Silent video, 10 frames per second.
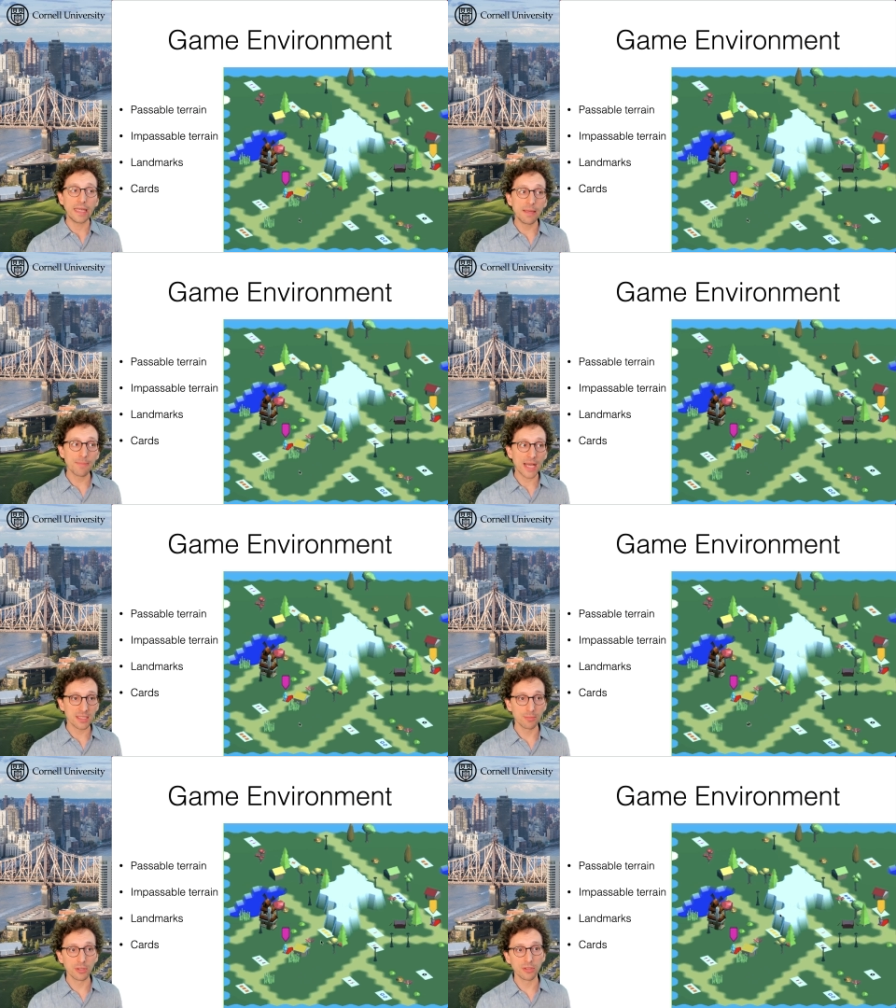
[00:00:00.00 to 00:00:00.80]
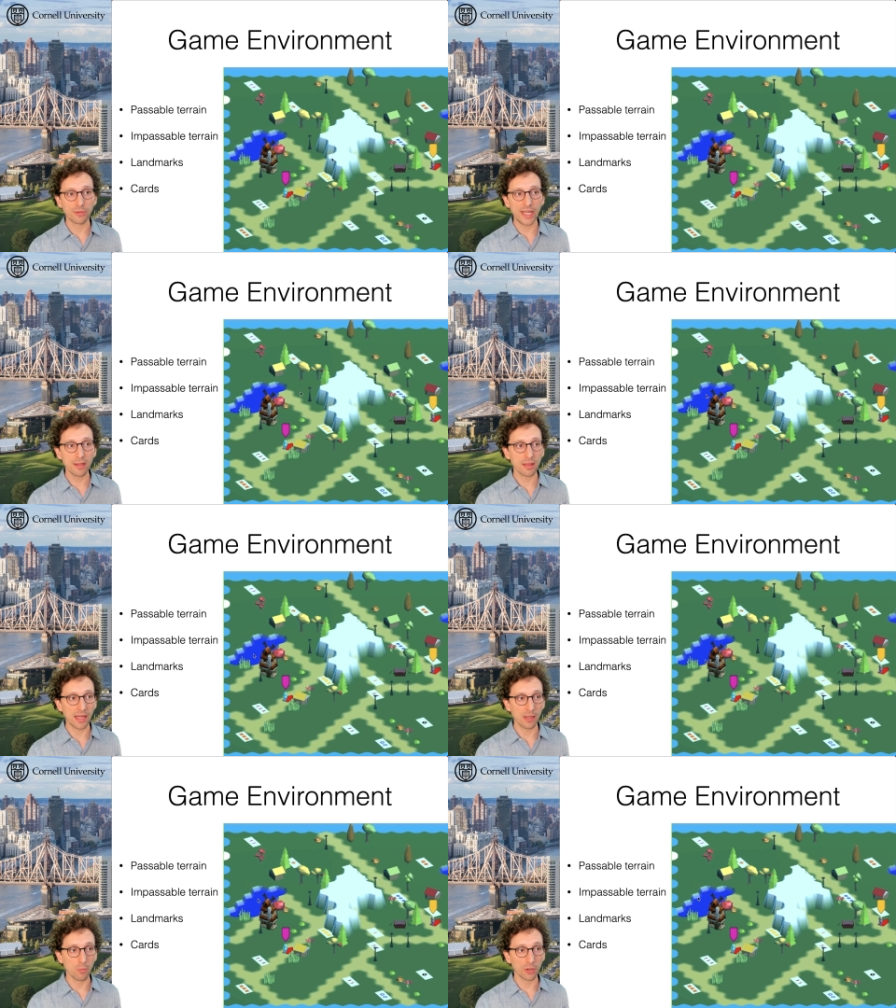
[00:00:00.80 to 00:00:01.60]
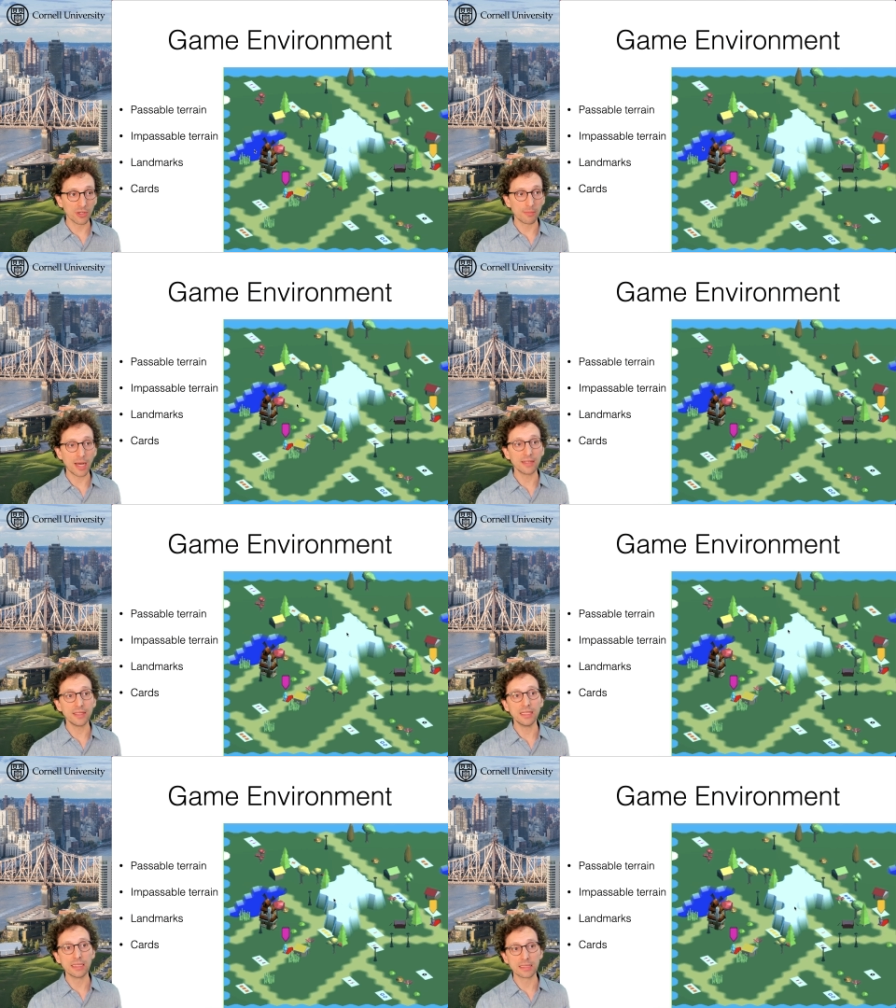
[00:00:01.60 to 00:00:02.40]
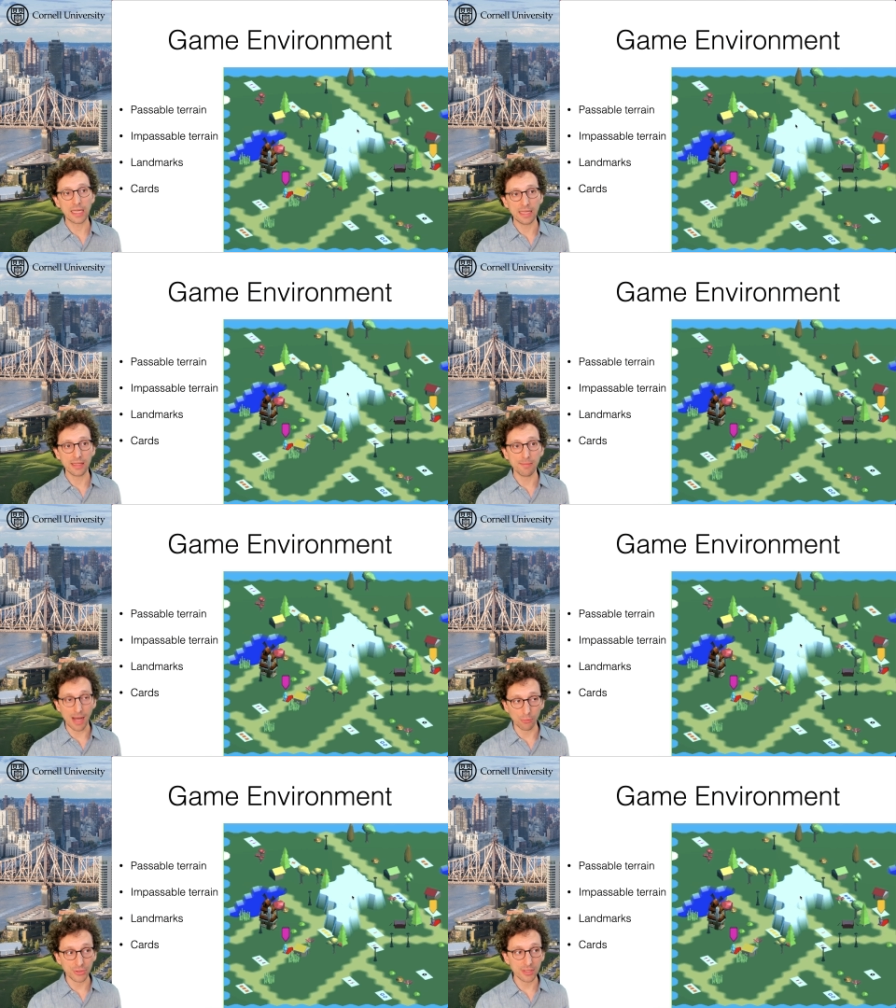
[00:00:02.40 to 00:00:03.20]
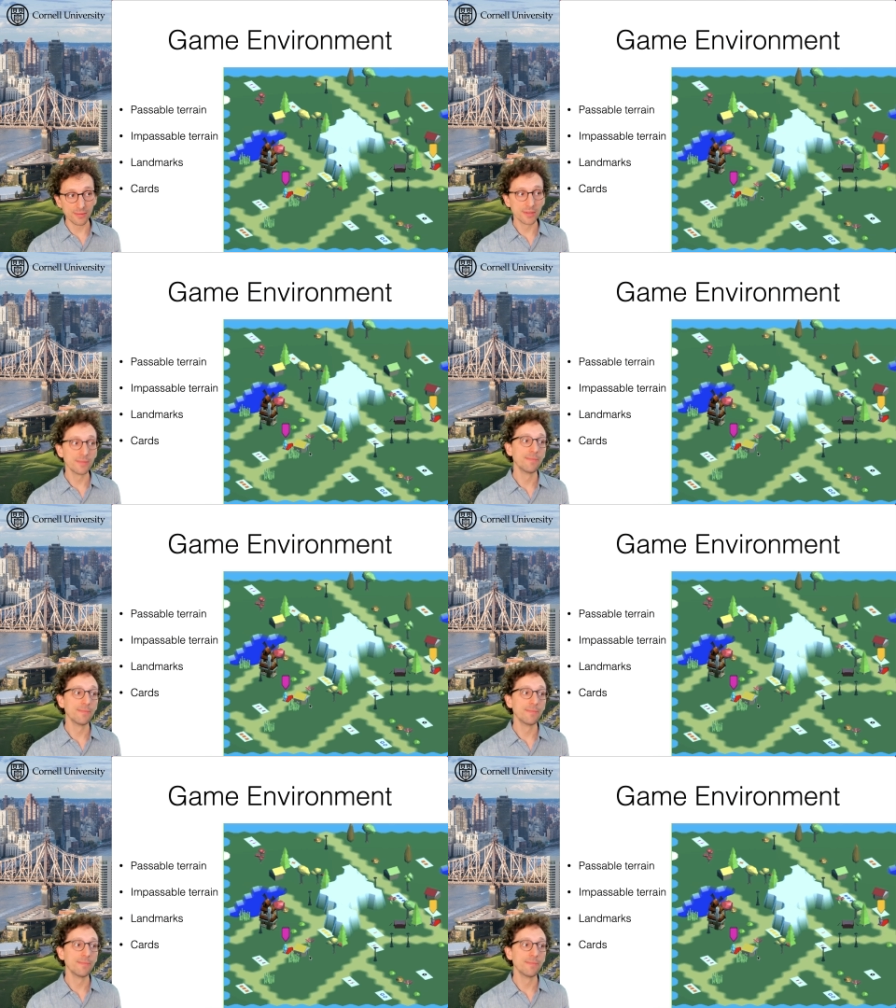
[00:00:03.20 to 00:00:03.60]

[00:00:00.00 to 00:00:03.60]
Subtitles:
impassable terrains like water bodies and the mountains,